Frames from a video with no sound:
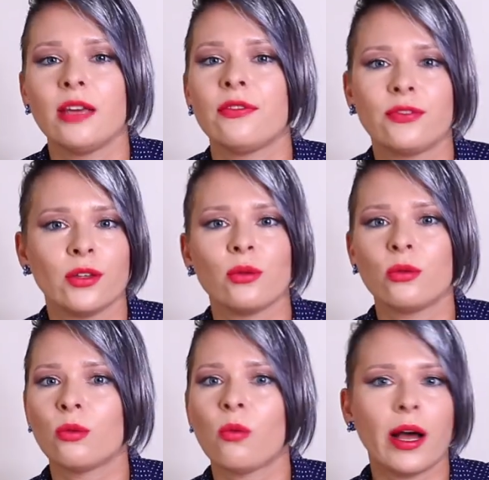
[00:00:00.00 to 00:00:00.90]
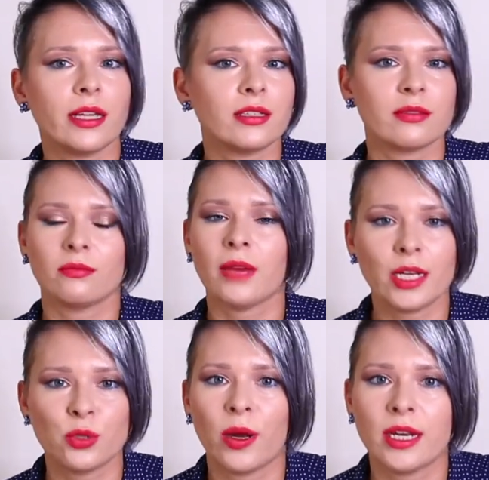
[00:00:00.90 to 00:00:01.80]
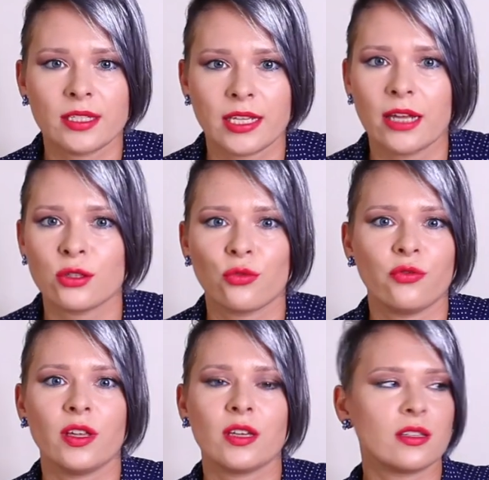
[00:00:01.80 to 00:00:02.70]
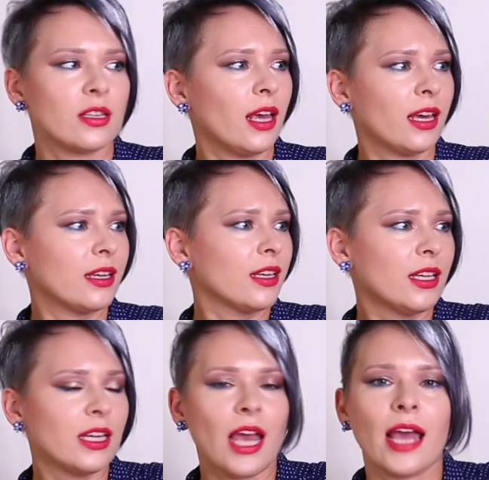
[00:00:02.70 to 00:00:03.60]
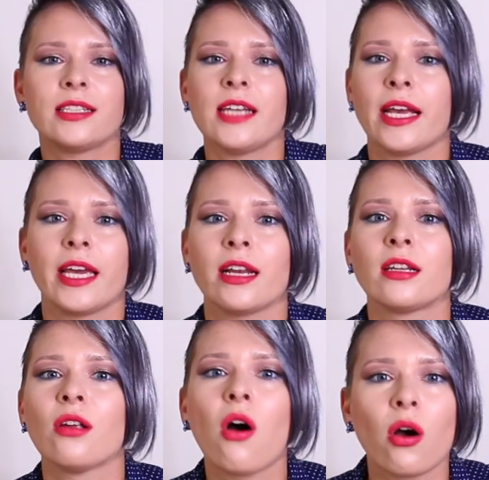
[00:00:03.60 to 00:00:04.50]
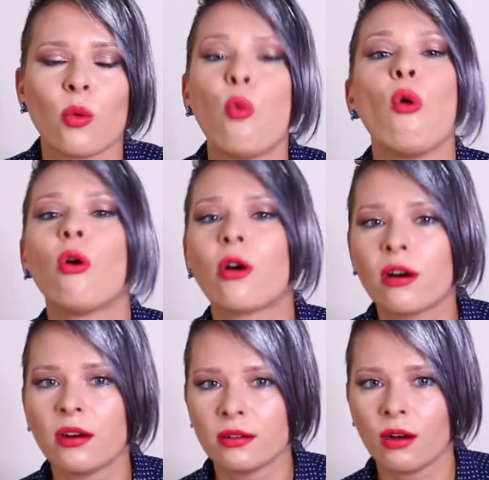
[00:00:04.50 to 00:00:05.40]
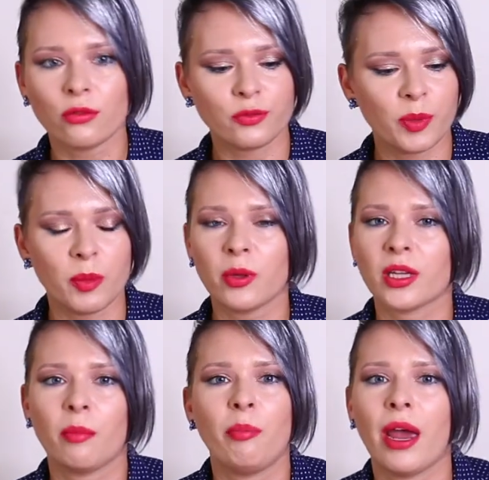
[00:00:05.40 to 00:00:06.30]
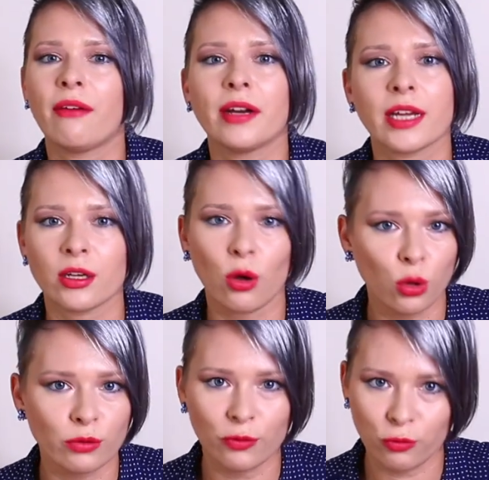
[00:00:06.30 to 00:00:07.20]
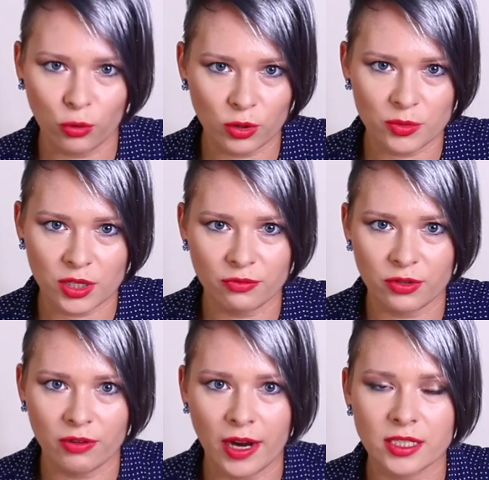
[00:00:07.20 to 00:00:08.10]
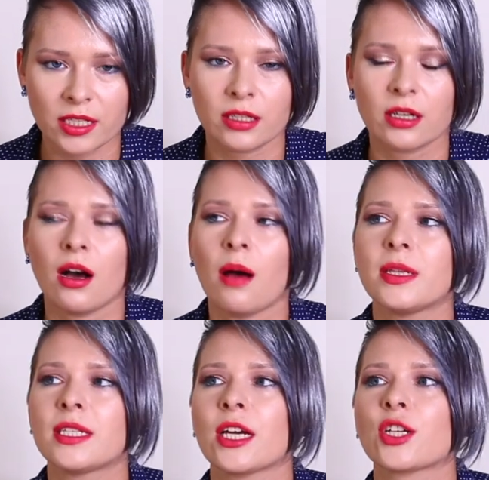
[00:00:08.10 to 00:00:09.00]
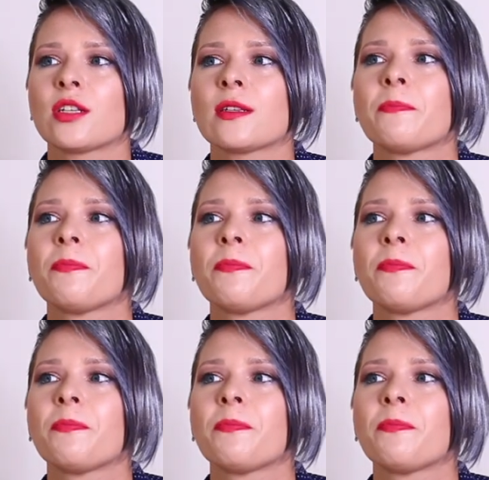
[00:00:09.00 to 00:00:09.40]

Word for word: If you want my 20 cents on this, like a decade-long war of people comparing it all over forums and Fragrantica comment sections,